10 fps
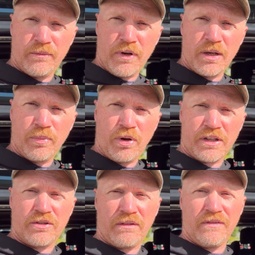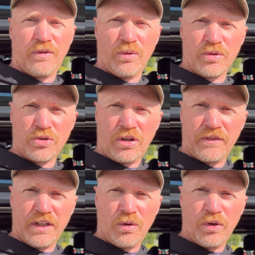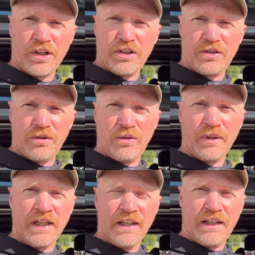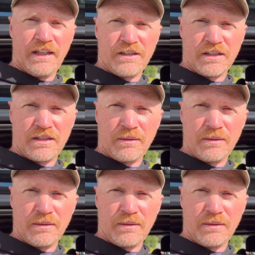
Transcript: for motorbikes, great for four-wheel driving. All you got to do is just